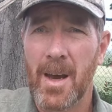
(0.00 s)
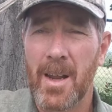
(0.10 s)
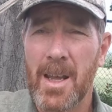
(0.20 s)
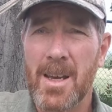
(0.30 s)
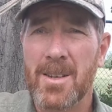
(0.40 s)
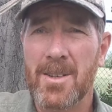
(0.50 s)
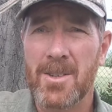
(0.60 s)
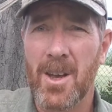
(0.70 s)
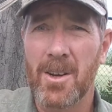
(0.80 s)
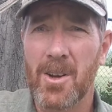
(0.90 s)
Howdy,
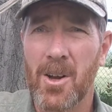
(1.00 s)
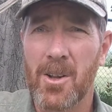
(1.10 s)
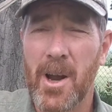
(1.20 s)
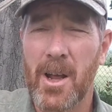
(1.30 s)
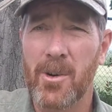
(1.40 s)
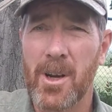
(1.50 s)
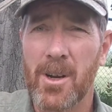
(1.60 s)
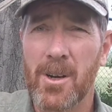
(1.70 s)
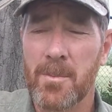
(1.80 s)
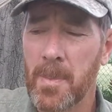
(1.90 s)
Scott in Colorado
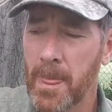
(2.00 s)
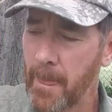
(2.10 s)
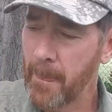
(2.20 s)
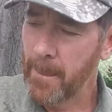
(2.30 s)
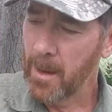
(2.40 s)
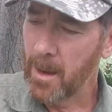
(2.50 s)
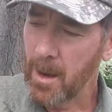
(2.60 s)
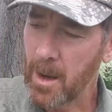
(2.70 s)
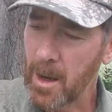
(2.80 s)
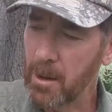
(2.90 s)
here.
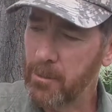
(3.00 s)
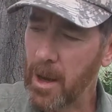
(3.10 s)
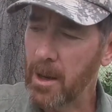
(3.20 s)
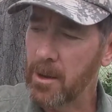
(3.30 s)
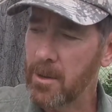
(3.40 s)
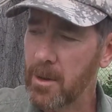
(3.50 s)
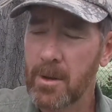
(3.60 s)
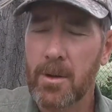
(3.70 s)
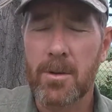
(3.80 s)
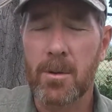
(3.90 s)
I have had
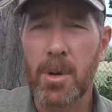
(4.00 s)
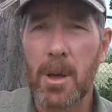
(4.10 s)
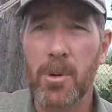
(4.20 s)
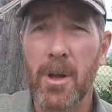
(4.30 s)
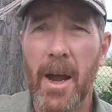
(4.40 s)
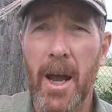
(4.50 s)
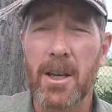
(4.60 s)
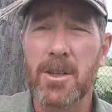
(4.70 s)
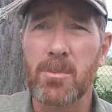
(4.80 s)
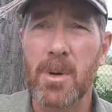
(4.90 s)
some people
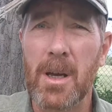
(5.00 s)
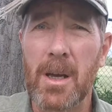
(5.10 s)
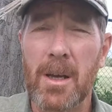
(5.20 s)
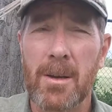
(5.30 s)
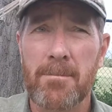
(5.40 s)
ask me,